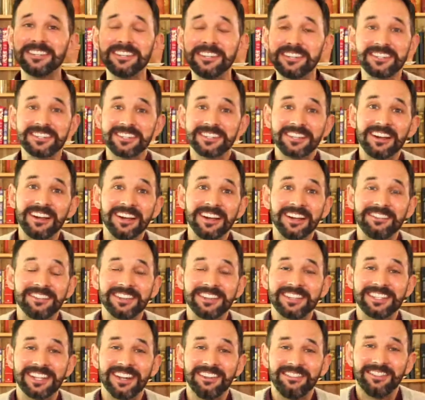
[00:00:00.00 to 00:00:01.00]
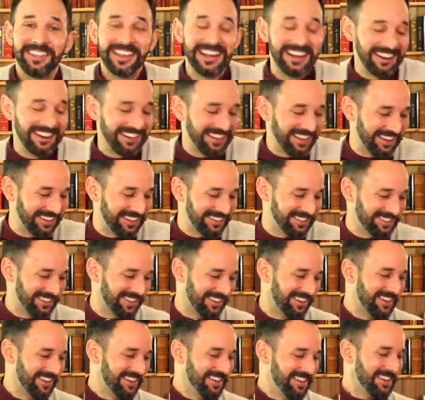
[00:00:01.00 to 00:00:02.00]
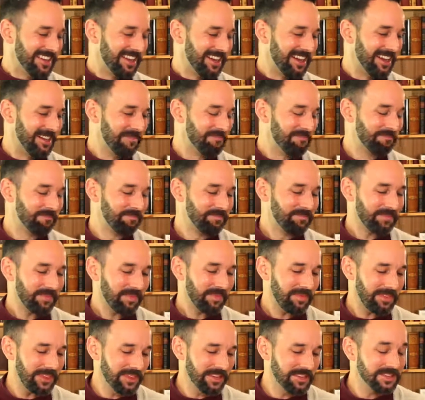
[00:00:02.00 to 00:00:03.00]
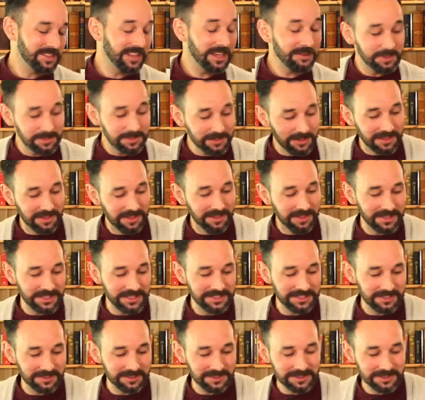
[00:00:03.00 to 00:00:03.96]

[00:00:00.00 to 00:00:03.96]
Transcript: have started with something like that, should I? So that was one of the things I was